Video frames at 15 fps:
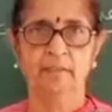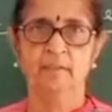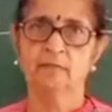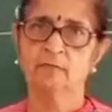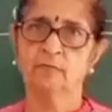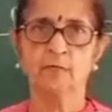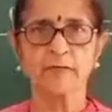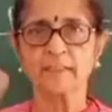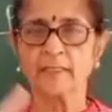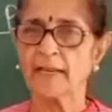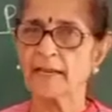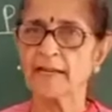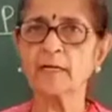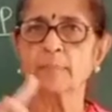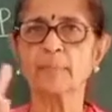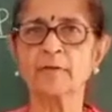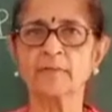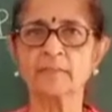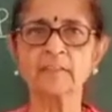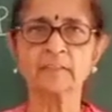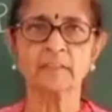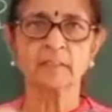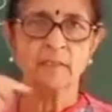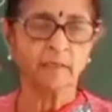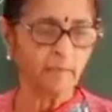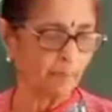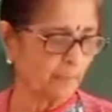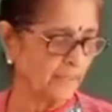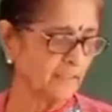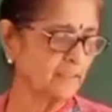For had plus
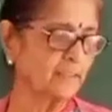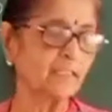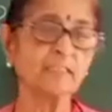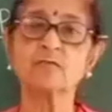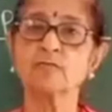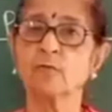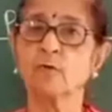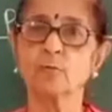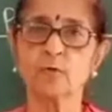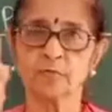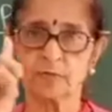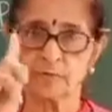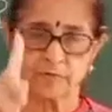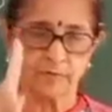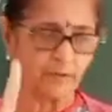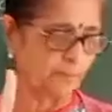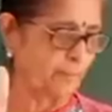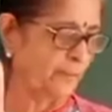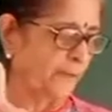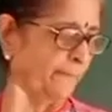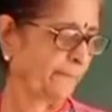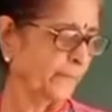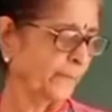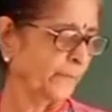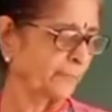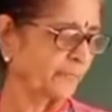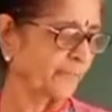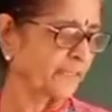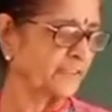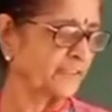past tense form of the verb.
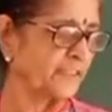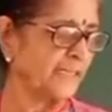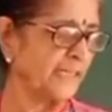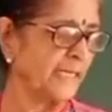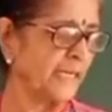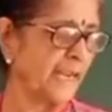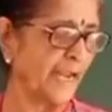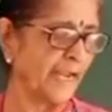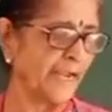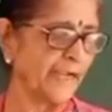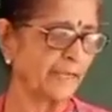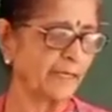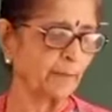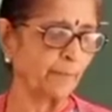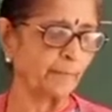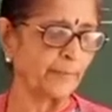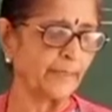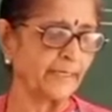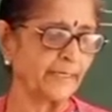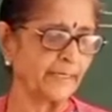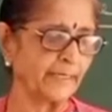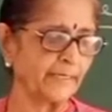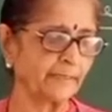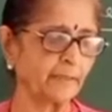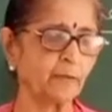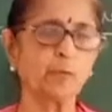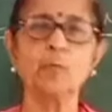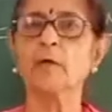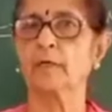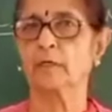She had completed the
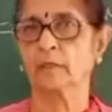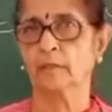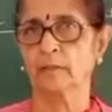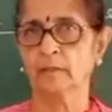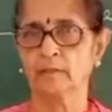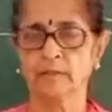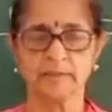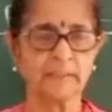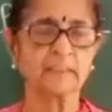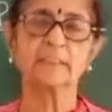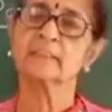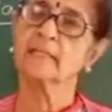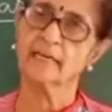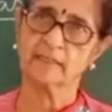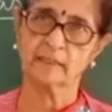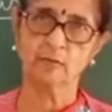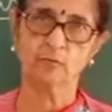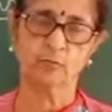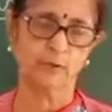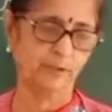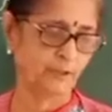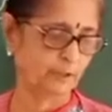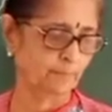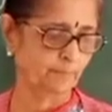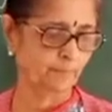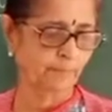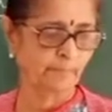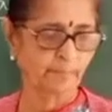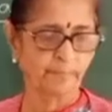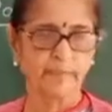work. This is active voice.
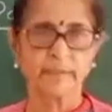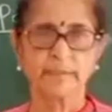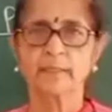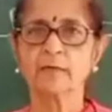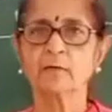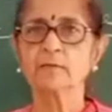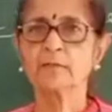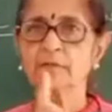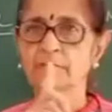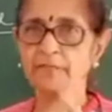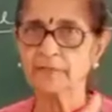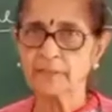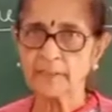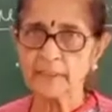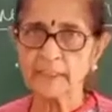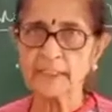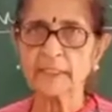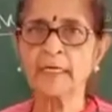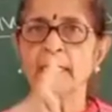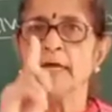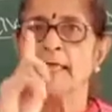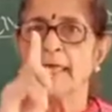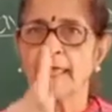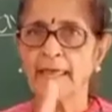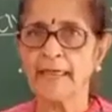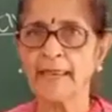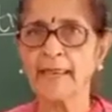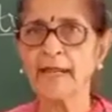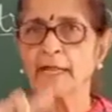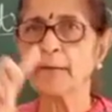Now the work
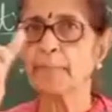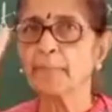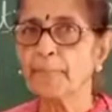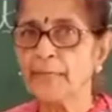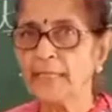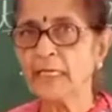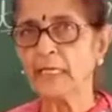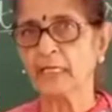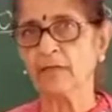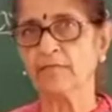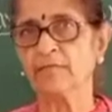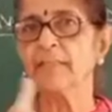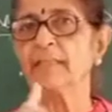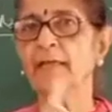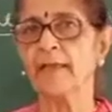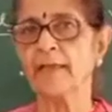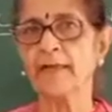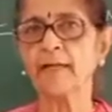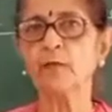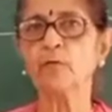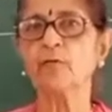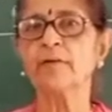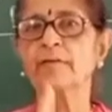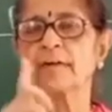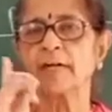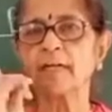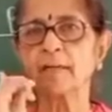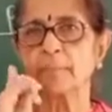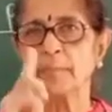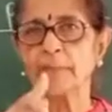had been. With had you will
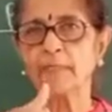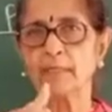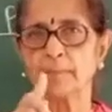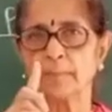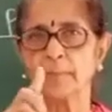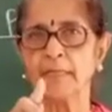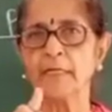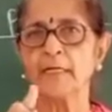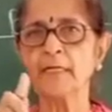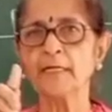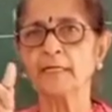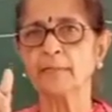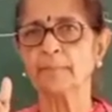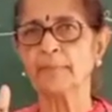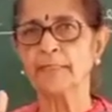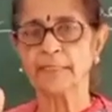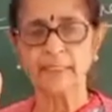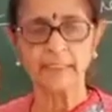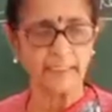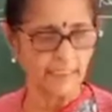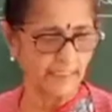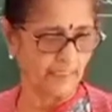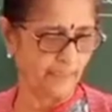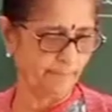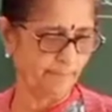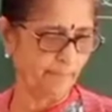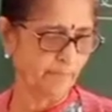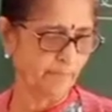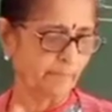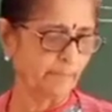write been. B-E-E-N.
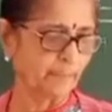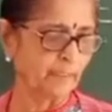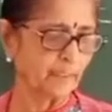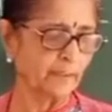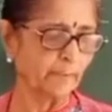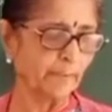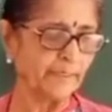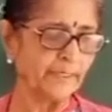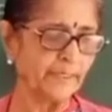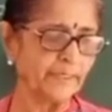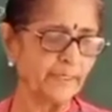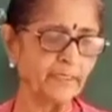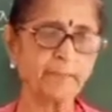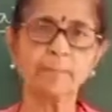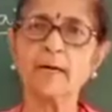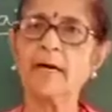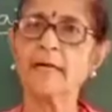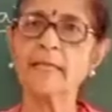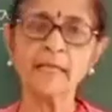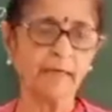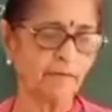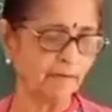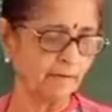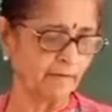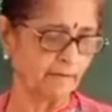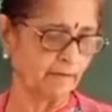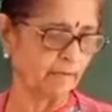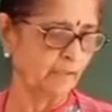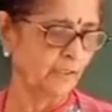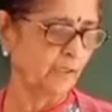Completed by
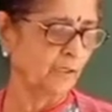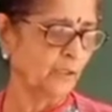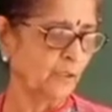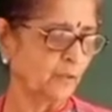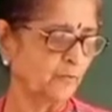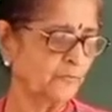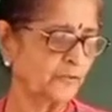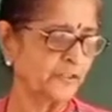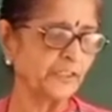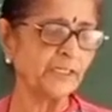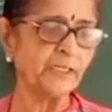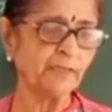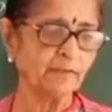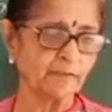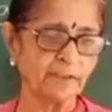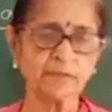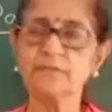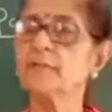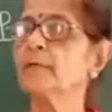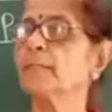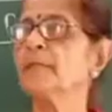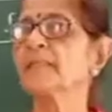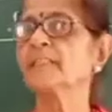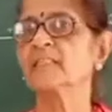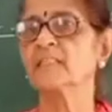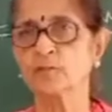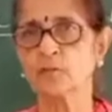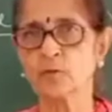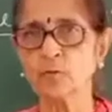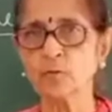her. Of she will be changed
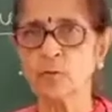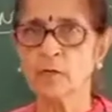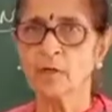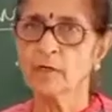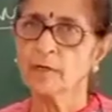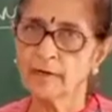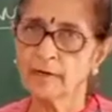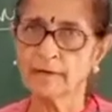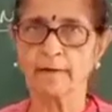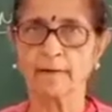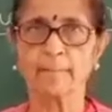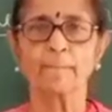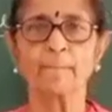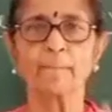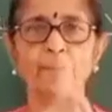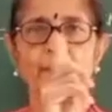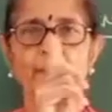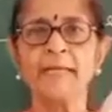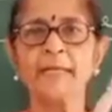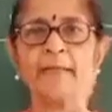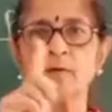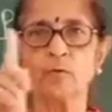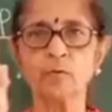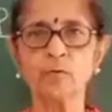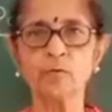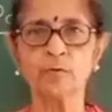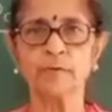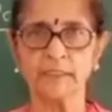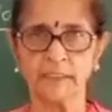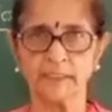to her. He to
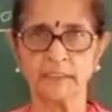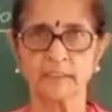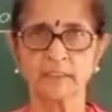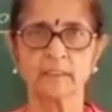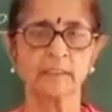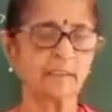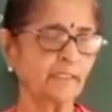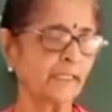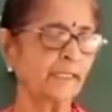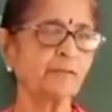his. They